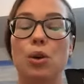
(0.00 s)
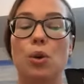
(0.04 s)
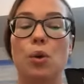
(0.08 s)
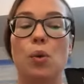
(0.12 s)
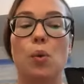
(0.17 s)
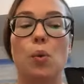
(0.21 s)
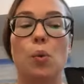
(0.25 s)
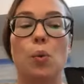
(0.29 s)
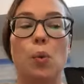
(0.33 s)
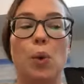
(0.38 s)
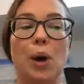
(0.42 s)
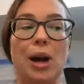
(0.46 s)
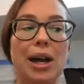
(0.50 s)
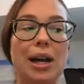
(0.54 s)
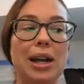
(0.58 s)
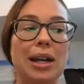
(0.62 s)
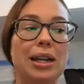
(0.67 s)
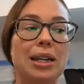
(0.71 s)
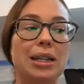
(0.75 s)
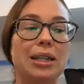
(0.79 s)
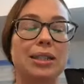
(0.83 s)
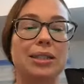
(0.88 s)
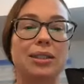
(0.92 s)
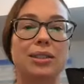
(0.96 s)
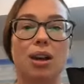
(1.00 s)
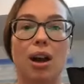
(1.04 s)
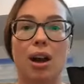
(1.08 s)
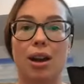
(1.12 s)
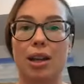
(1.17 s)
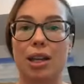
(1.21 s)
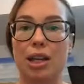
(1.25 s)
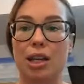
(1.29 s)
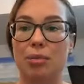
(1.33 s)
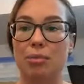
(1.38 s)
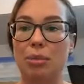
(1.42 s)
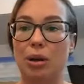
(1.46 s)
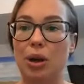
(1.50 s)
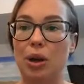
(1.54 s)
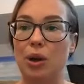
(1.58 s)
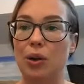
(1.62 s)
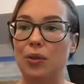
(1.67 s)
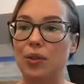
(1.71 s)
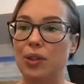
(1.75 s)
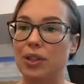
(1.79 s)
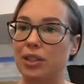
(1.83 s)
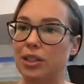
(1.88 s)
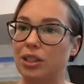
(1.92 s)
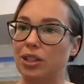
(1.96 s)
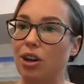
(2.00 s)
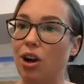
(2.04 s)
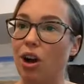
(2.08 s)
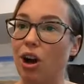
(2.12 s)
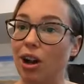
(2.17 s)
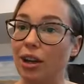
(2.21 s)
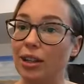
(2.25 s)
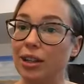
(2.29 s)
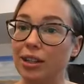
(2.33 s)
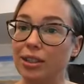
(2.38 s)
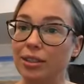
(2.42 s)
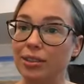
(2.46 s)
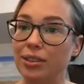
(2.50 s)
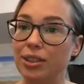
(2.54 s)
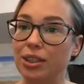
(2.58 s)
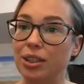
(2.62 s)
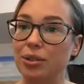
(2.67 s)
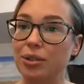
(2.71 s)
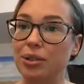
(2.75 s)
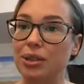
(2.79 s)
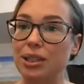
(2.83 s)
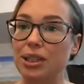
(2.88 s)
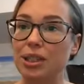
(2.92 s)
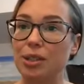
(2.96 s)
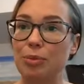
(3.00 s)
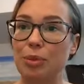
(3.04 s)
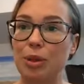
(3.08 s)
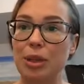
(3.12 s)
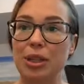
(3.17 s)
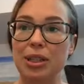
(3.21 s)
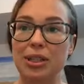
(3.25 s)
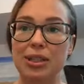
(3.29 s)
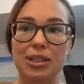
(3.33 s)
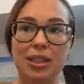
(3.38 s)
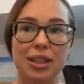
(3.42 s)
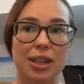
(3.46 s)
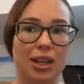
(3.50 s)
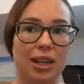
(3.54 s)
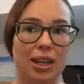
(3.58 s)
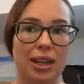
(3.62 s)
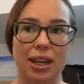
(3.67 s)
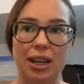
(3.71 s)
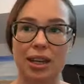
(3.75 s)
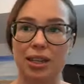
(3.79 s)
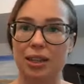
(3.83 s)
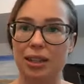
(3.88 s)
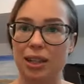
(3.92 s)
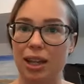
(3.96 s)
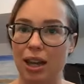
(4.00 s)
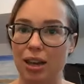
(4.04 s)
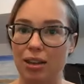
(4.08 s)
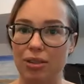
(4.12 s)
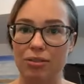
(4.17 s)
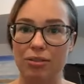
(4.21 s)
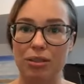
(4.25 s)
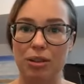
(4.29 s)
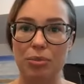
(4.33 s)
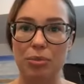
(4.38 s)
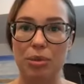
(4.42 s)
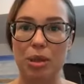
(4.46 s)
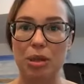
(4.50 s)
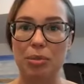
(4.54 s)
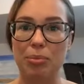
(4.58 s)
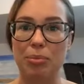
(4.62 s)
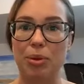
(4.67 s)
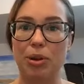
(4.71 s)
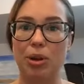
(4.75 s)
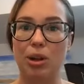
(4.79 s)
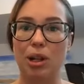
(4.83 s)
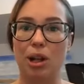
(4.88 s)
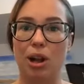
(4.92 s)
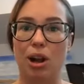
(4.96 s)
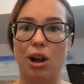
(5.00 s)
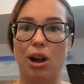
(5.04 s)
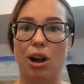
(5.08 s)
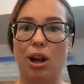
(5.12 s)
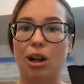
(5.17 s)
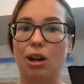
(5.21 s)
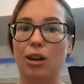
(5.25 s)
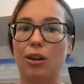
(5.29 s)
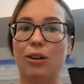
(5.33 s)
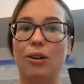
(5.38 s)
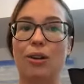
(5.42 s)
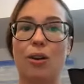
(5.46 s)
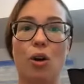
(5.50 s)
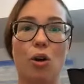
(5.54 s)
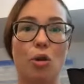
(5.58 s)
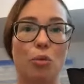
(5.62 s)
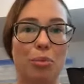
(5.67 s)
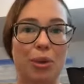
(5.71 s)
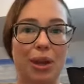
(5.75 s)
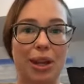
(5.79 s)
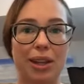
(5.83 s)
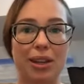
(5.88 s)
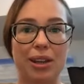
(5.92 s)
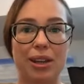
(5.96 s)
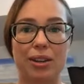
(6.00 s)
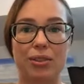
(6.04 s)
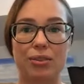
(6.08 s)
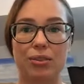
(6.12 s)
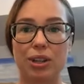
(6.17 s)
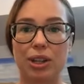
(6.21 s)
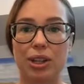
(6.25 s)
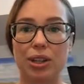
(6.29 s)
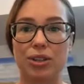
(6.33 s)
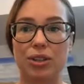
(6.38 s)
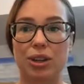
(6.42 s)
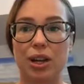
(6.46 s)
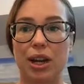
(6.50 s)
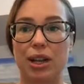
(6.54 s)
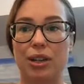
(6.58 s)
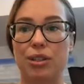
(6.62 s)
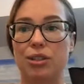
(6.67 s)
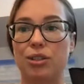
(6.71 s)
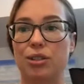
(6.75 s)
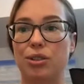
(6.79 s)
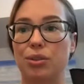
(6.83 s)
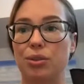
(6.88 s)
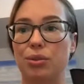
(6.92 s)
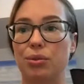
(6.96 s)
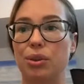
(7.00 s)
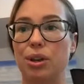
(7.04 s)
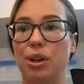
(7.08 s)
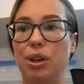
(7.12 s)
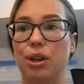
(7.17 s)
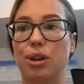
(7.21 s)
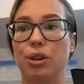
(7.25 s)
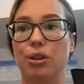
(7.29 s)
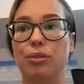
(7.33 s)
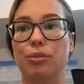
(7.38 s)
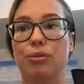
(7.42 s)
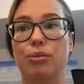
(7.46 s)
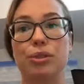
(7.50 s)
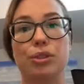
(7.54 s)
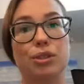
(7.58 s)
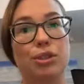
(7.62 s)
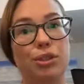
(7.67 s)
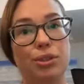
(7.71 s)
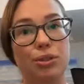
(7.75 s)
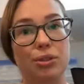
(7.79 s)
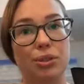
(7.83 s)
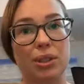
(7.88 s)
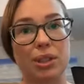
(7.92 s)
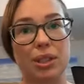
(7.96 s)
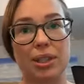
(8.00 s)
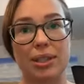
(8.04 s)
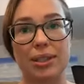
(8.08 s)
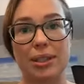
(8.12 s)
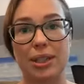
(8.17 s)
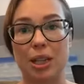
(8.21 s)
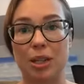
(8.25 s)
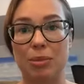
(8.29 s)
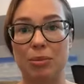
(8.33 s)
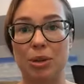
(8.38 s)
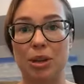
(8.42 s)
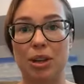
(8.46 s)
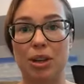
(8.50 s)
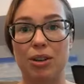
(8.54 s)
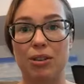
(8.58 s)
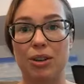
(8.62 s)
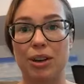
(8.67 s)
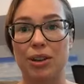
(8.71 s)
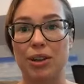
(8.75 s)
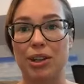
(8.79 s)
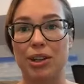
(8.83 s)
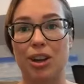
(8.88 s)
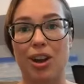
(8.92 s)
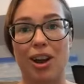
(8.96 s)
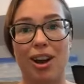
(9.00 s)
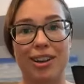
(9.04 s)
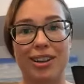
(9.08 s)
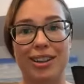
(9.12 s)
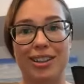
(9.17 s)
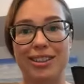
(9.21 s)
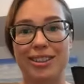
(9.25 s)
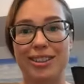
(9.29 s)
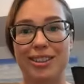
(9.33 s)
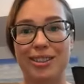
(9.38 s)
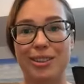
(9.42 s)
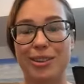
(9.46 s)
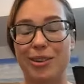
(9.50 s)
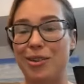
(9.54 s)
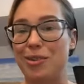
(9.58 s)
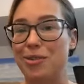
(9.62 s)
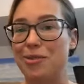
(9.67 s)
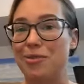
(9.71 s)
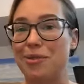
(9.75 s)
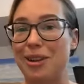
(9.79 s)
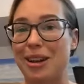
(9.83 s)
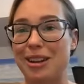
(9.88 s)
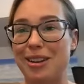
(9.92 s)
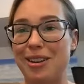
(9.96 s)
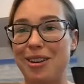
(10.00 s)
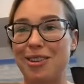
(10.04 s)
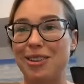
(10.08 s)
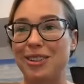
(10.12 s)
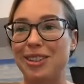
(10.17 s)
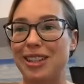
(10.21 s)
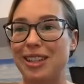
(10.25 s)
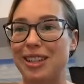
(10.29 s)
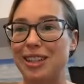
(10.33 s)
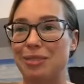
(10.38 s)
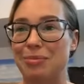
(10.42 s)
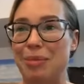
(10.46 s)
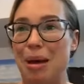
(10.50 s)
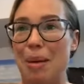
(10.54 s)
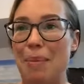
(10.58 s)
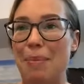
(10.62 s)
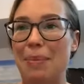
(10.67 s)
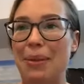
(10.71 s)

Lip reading: was talking about this incontinence she was experiencing. And I love when people are open and really trying to reduce the stigma around incontinence. So way to go to this mom.